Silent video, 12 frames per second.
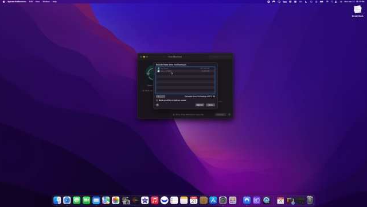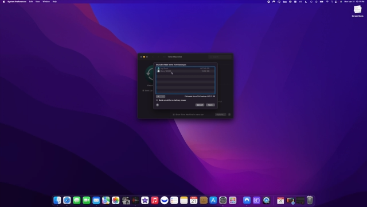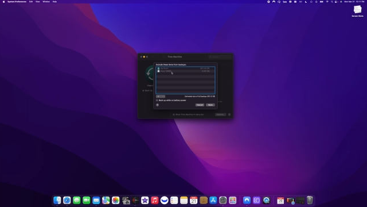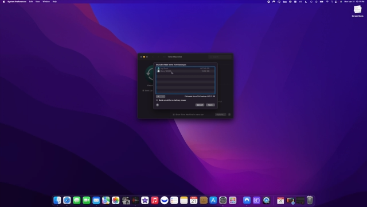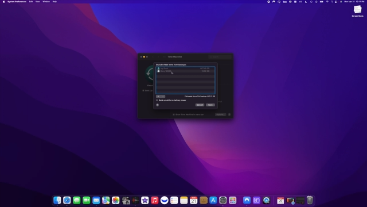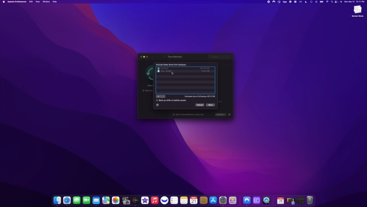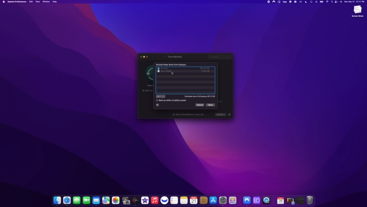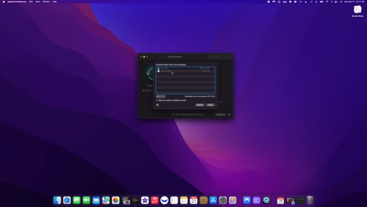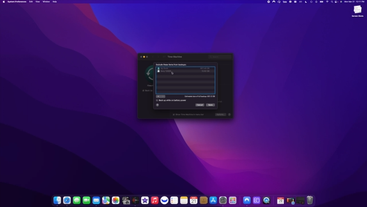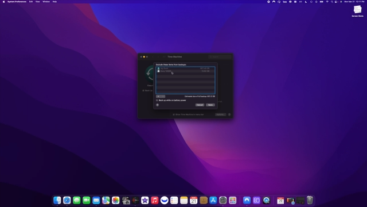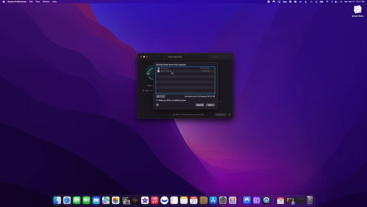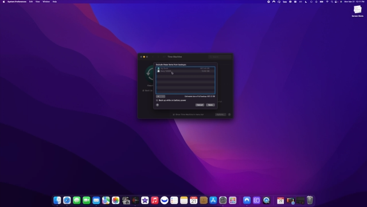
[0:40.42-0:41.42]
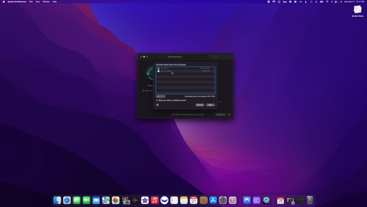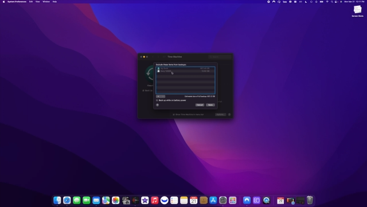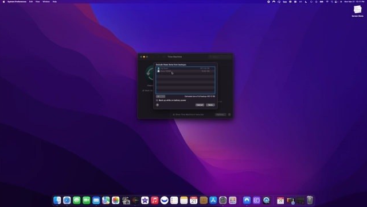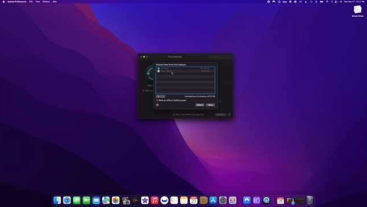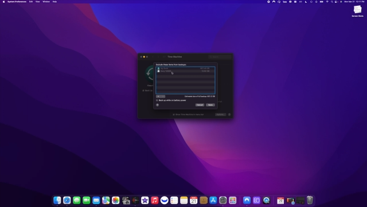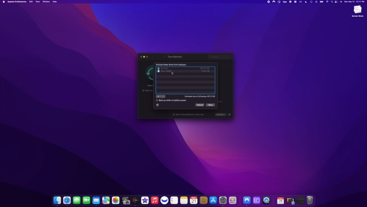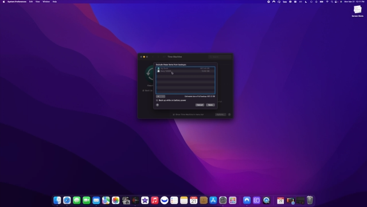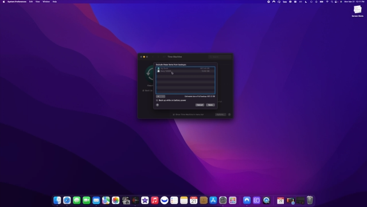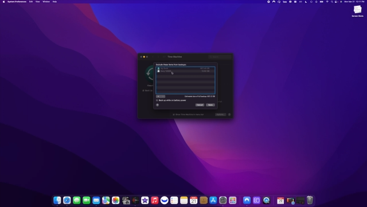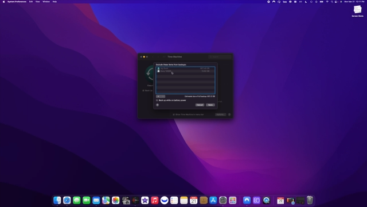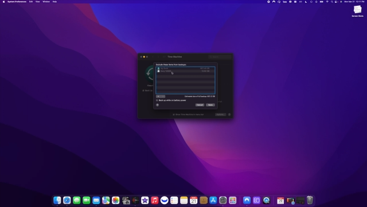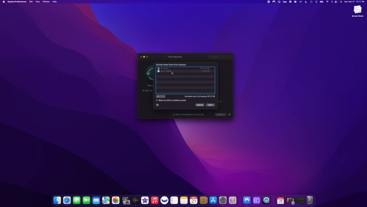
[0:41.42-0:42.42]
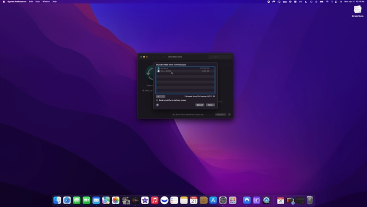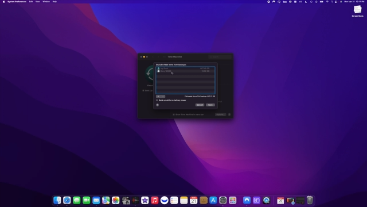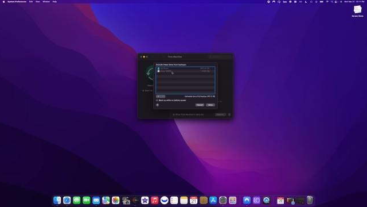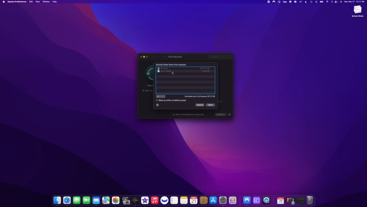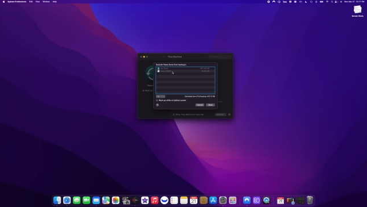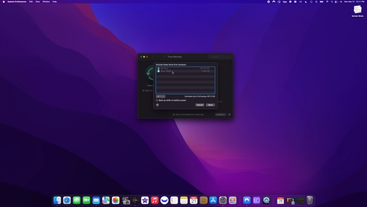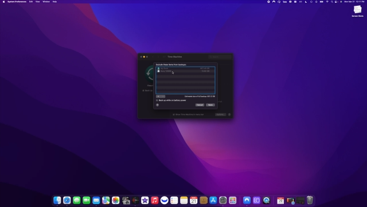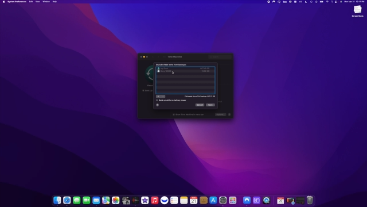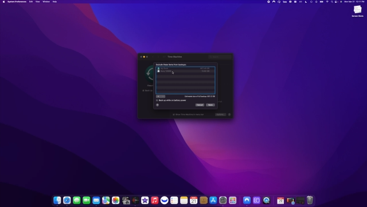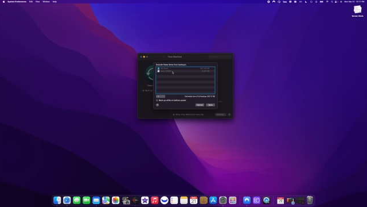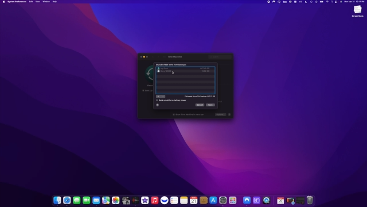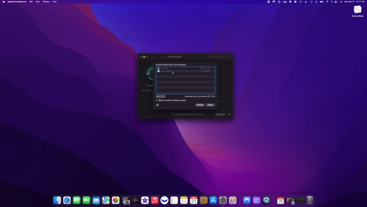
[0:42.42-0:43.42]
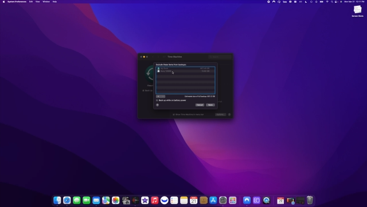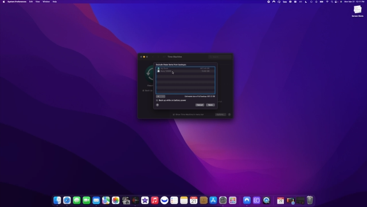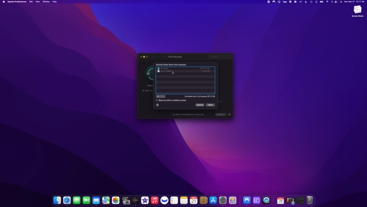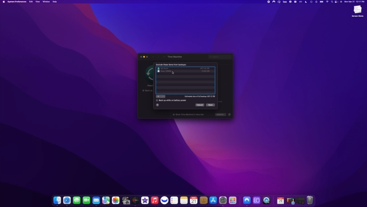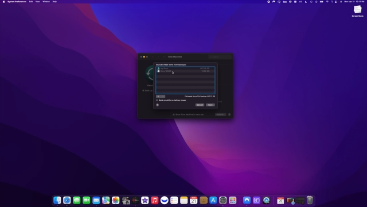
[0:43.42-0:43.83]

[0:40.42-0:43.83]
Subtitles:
No face is visible, so there are no lips to read.